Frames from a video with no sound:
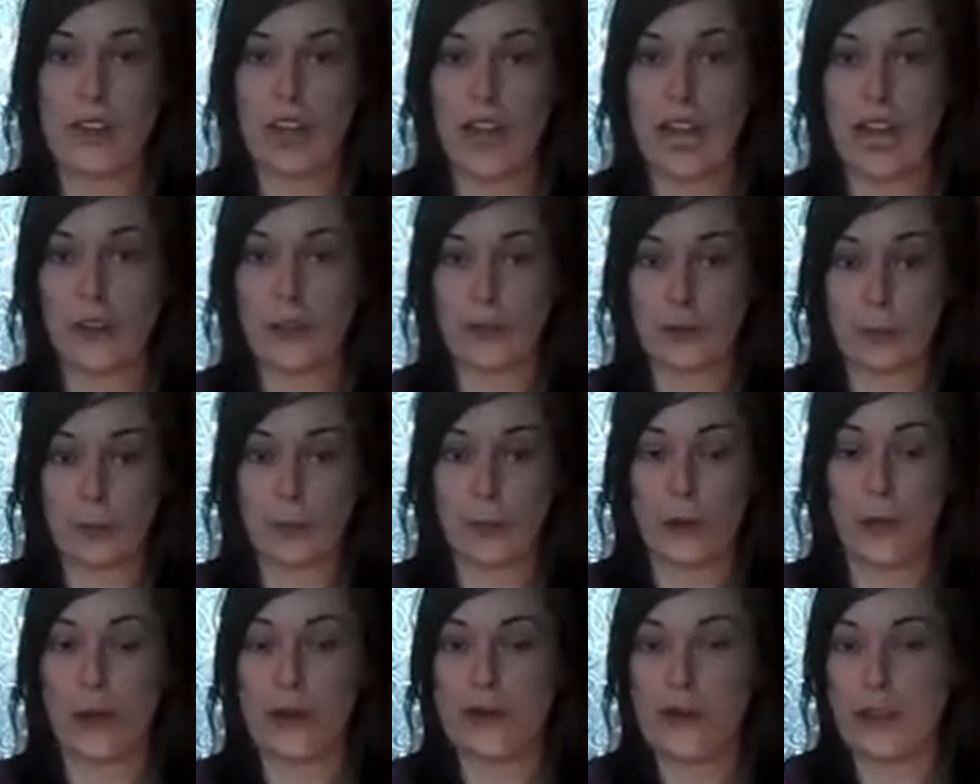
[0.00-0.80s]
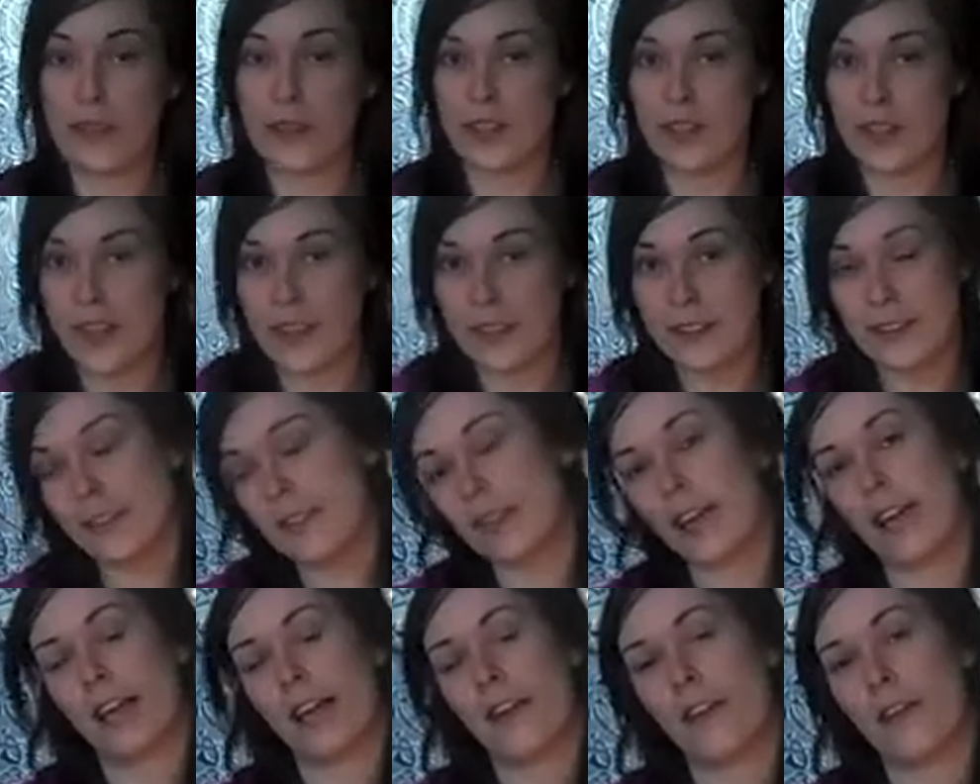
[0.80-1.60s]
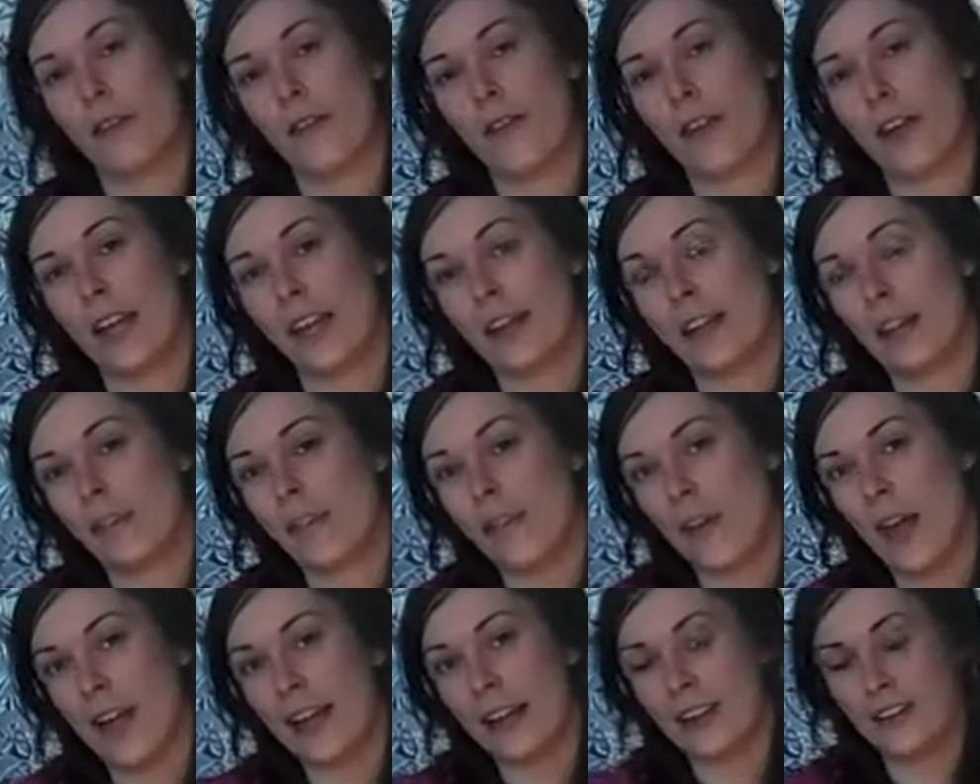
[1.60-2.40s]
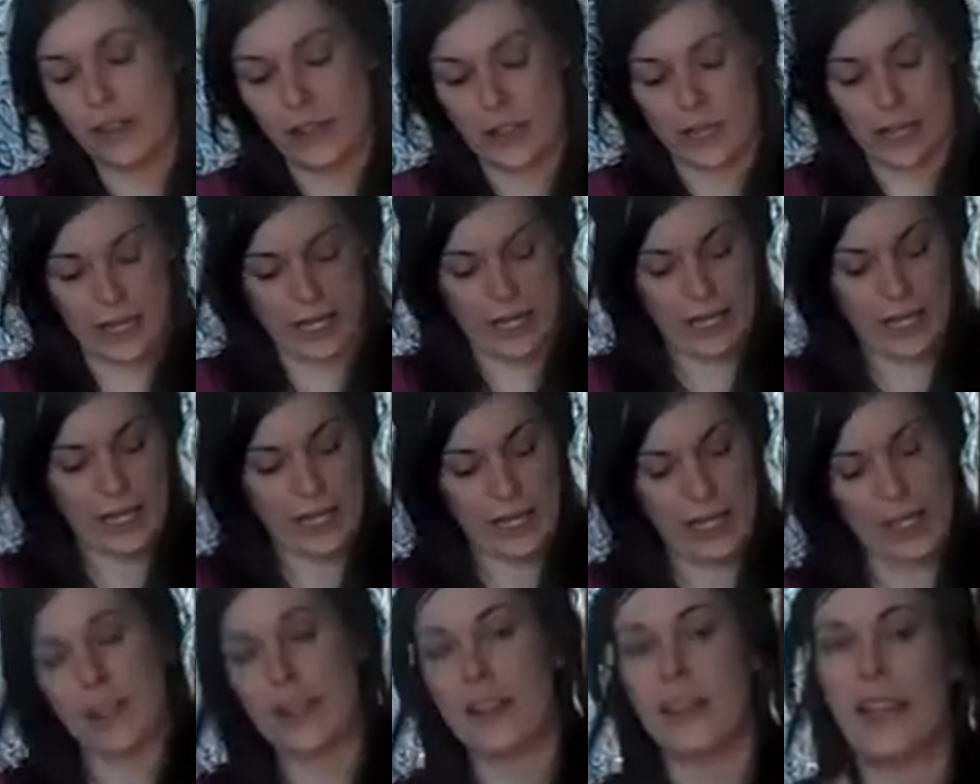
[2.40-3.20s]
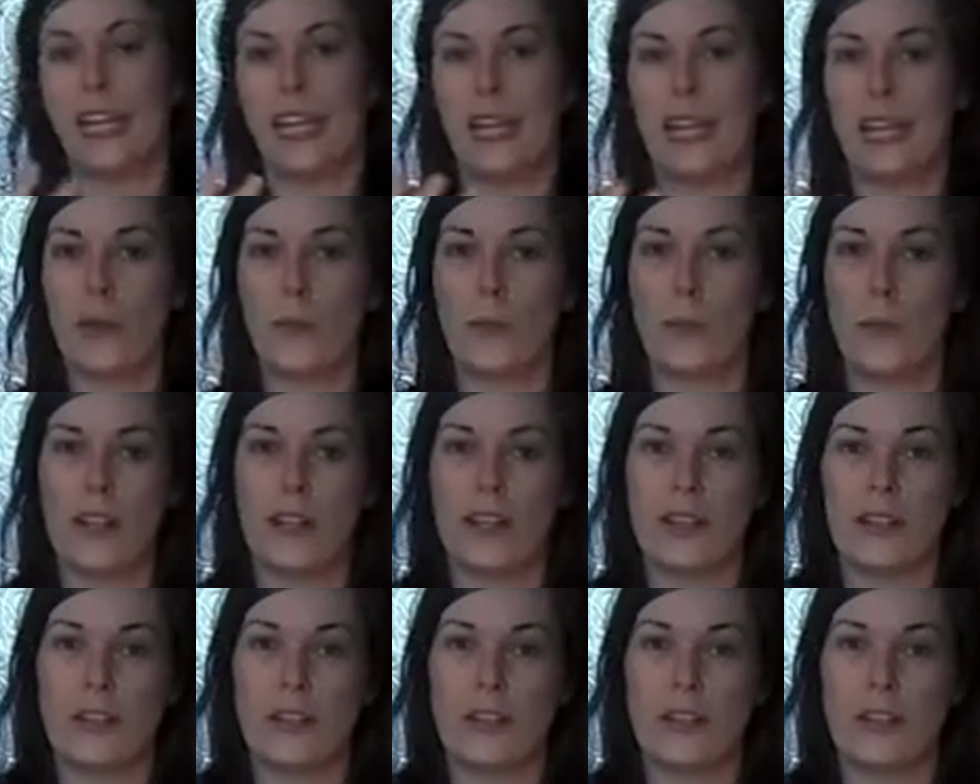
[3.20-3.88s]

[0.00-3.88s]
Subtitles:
the actual produce is in the factory, they